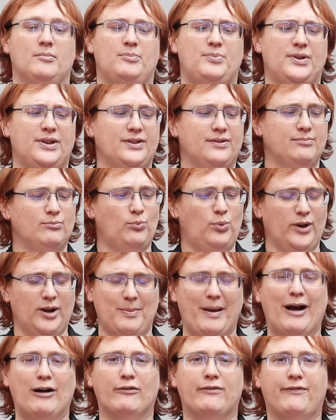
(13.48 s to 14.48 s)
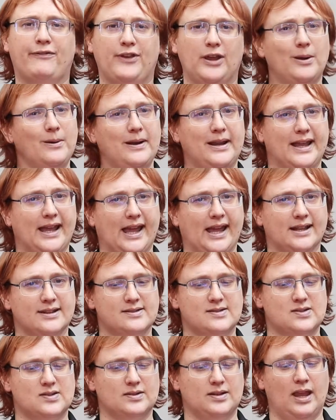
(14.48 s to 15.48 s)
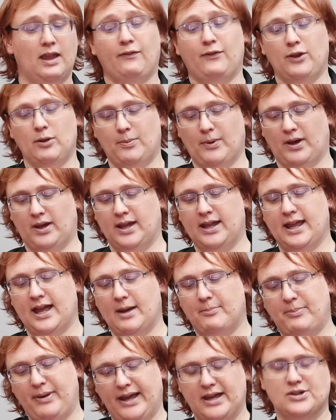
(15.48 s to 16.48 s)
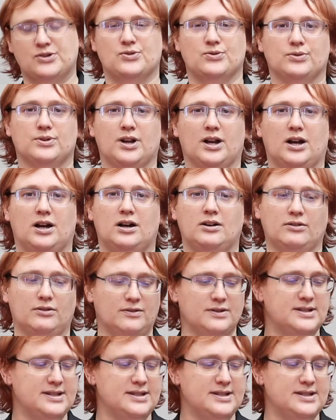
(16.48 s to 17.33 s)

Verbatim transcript: But what about fueling it? If you buy a petrol car or a